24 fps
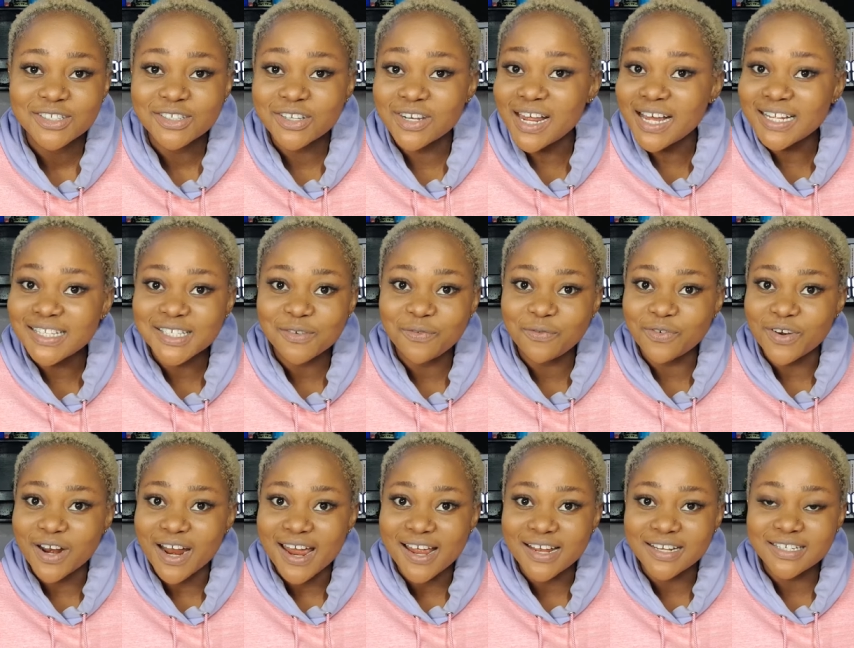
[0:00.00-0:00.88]
So that's it,
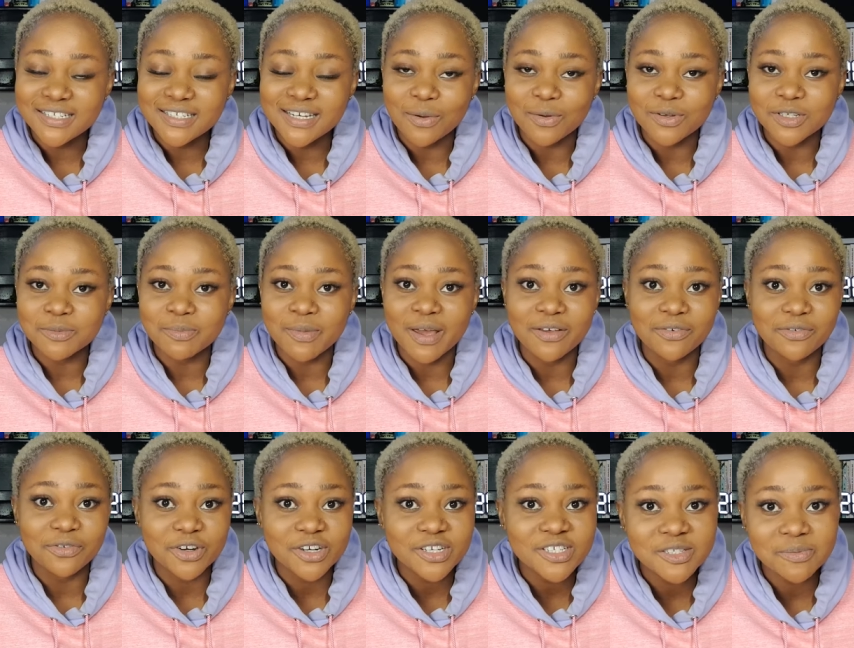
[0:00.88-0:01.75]
friends. That was my
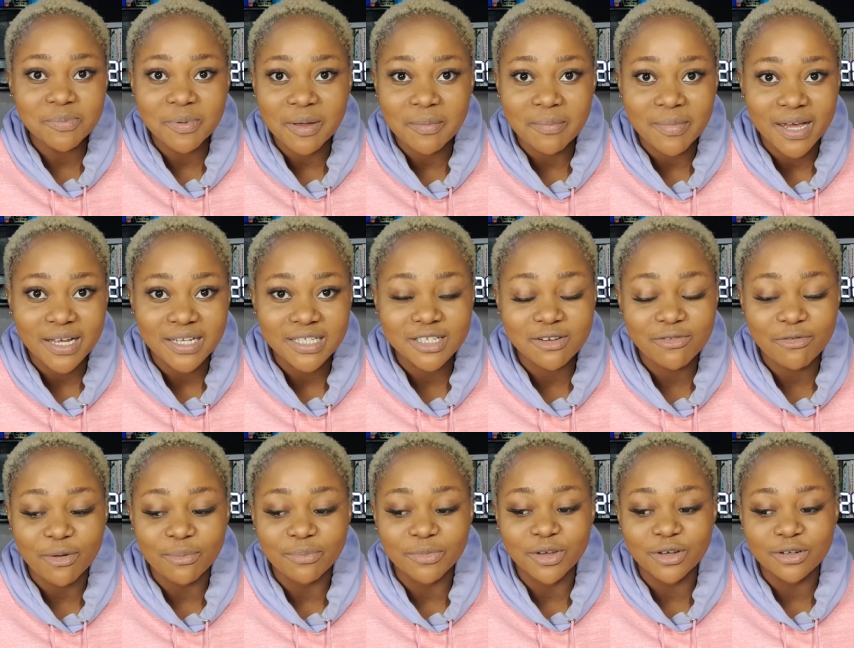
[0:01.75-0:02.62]
first payment
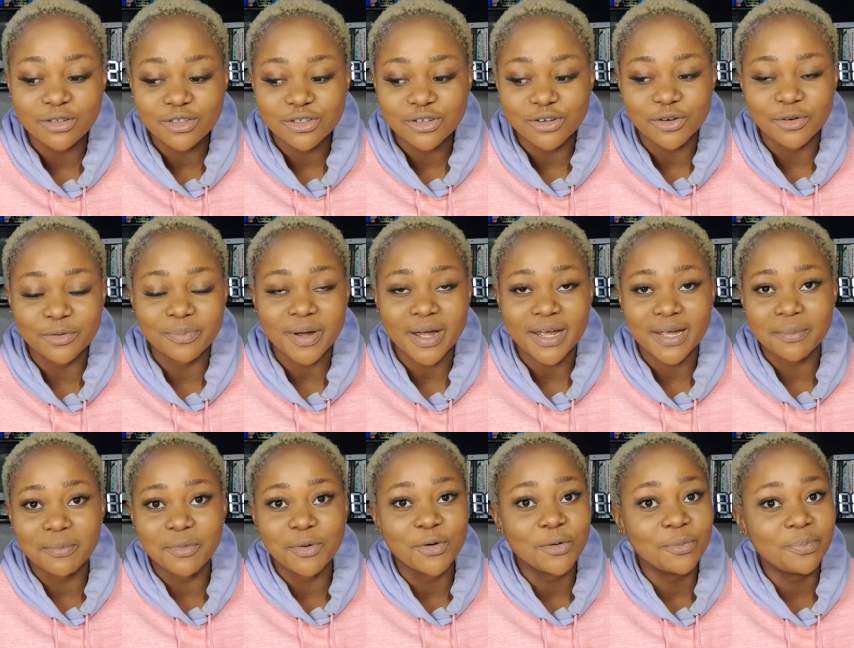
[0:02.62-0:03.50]
from YouTube. I
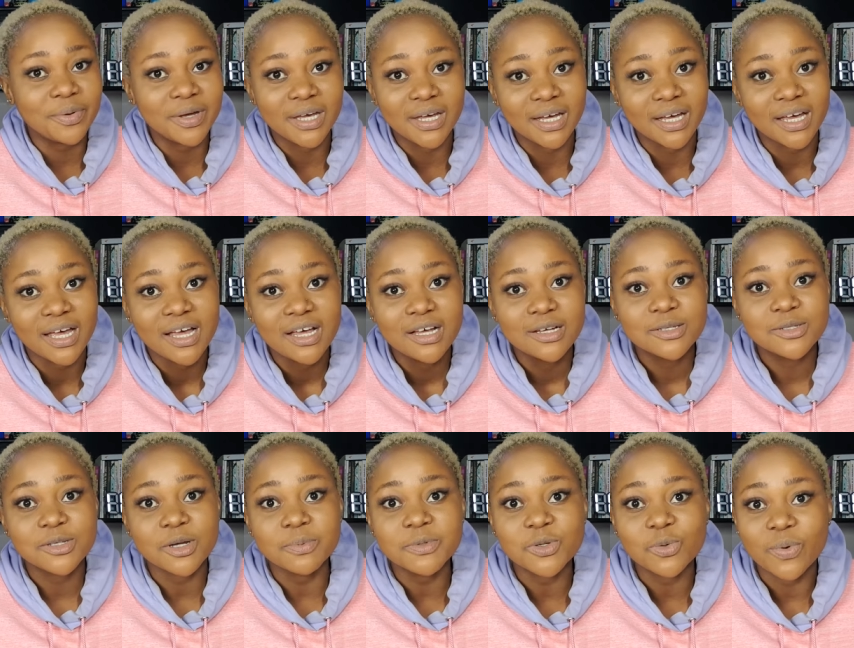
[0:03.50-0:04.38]
am hoping
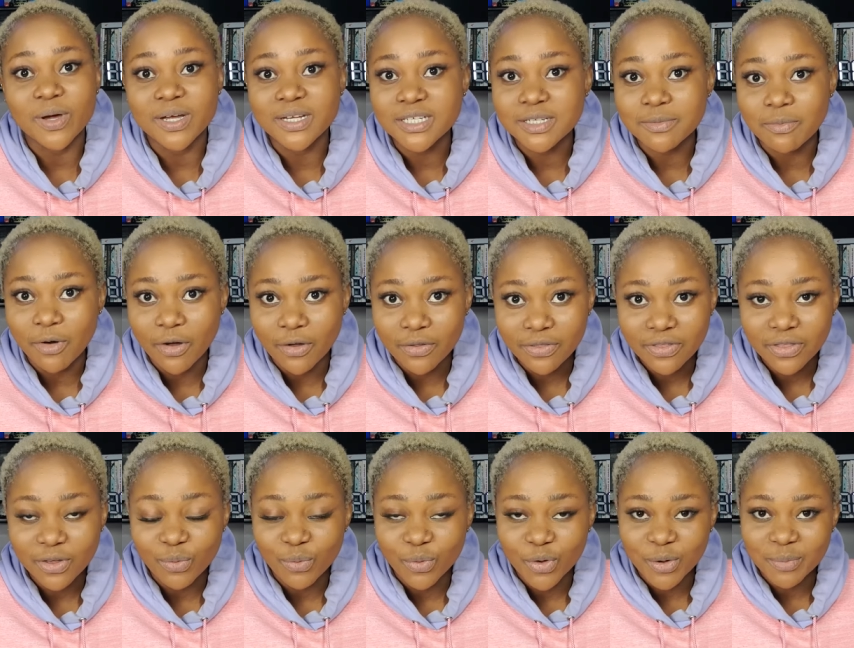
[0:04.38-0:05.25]
subsequent
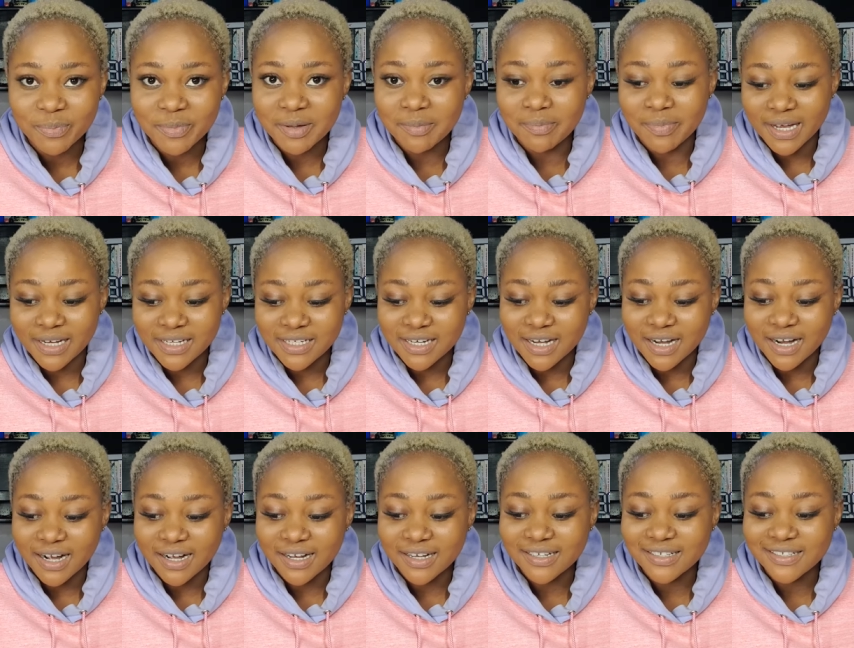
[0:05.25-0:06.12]
months will be
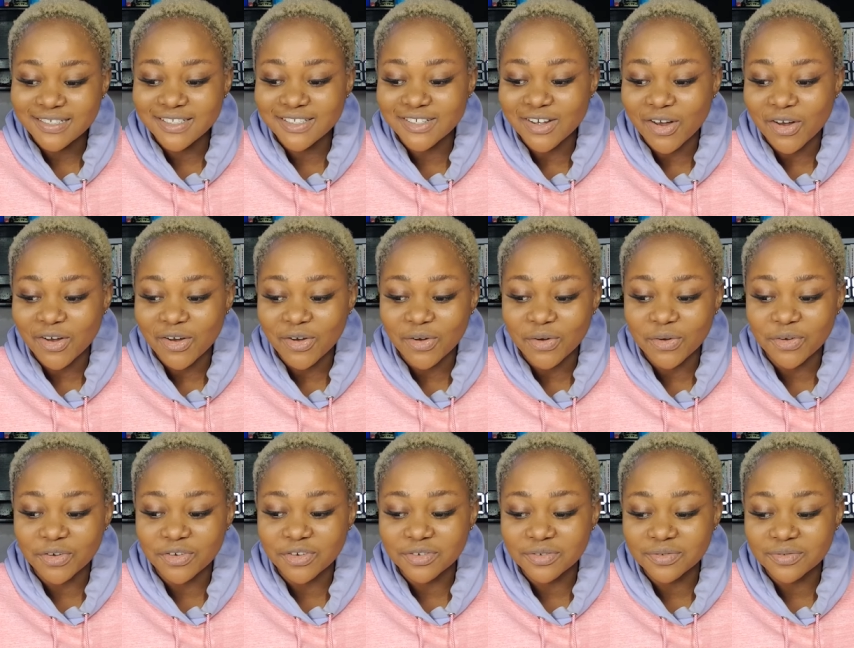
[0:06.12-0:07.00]
better.
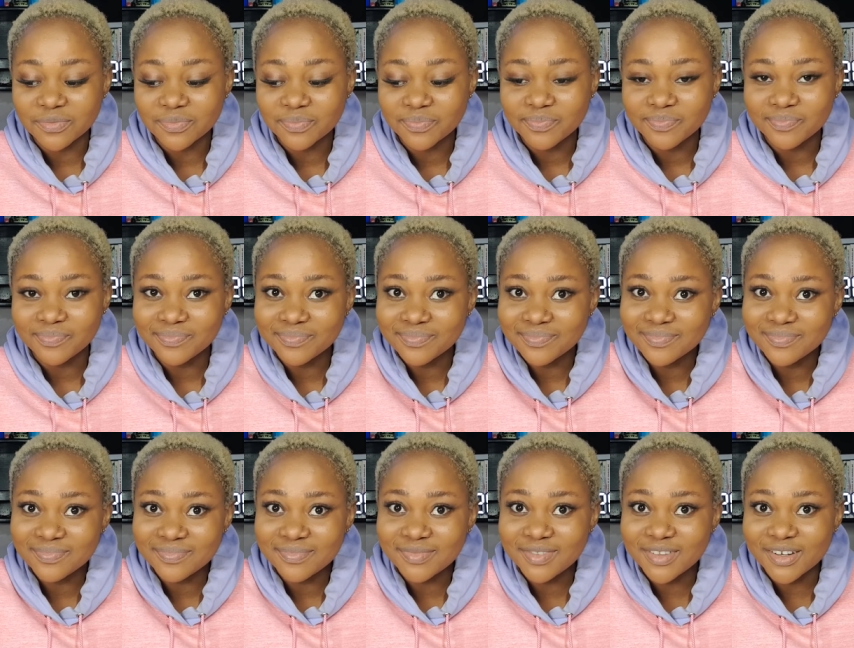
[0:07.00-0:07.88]
So
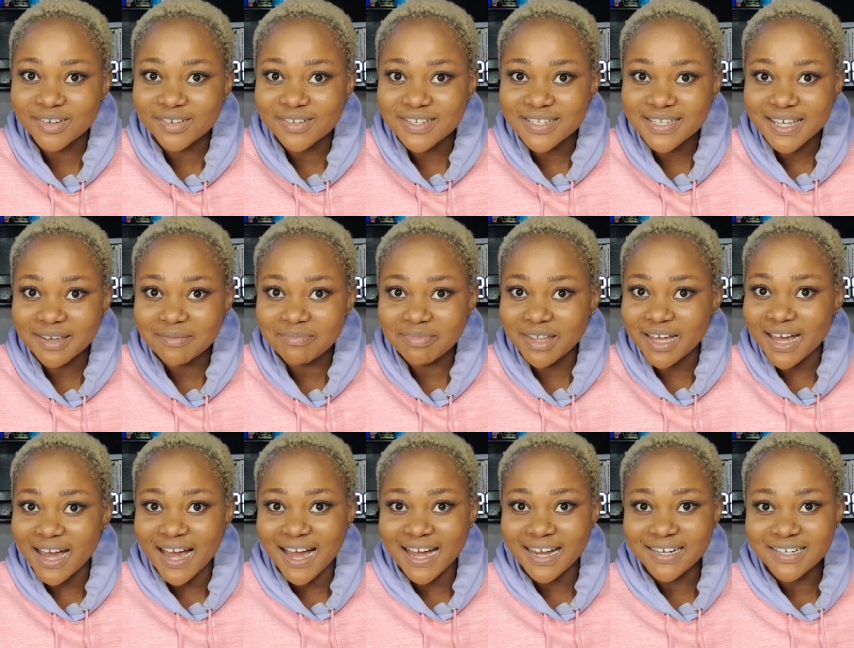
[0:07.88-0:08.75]
don't skip
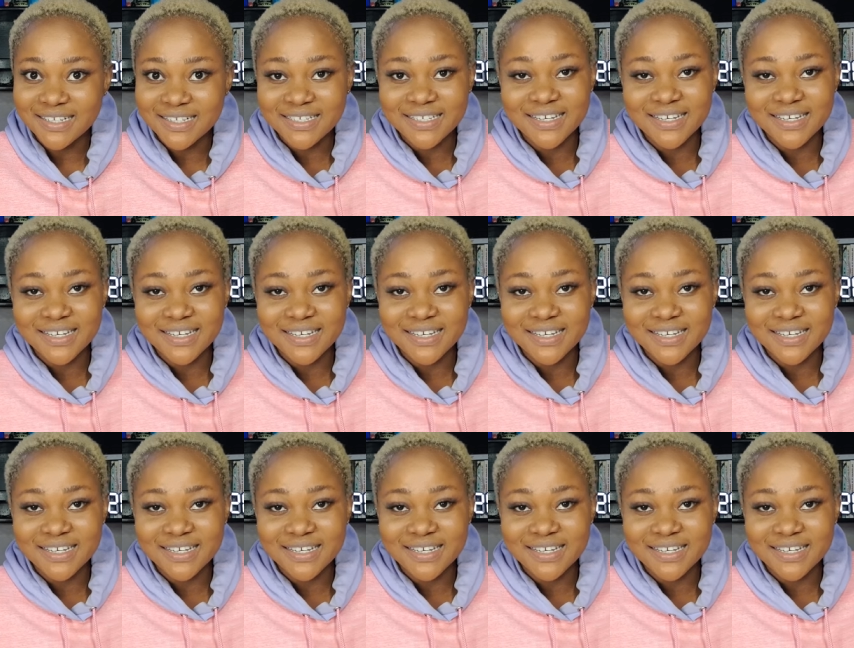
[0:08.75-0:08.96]
the ad.